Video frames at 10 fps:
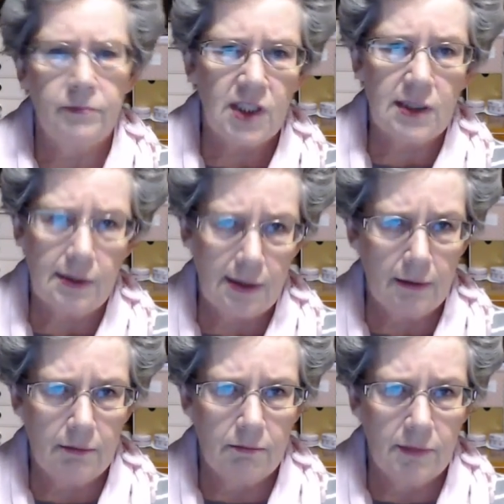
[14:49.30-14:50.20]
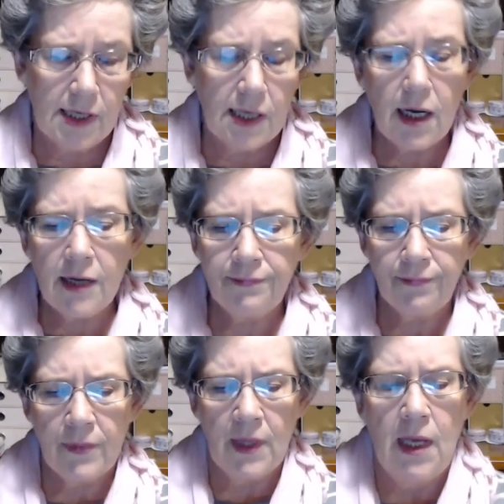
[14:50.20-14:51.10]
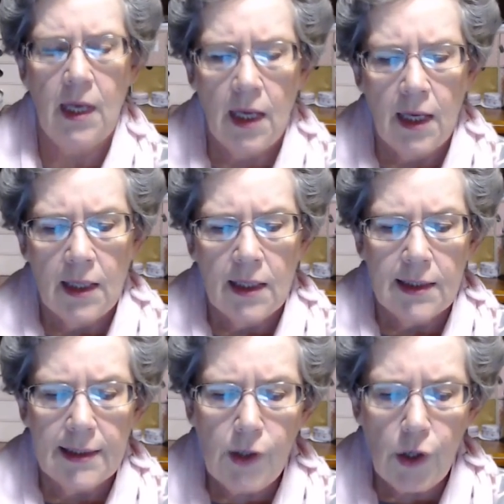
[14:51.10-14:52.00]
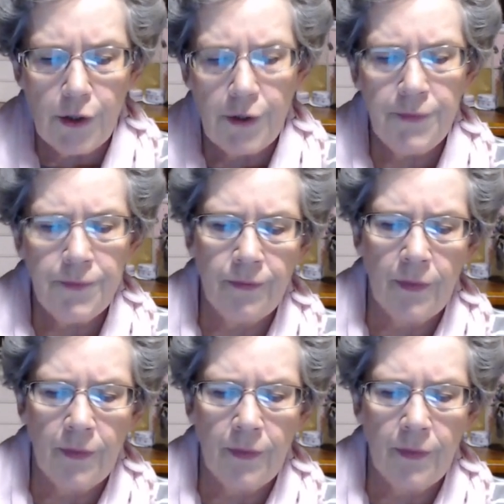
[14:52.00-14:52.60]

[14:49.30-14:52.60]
just as a sideline. So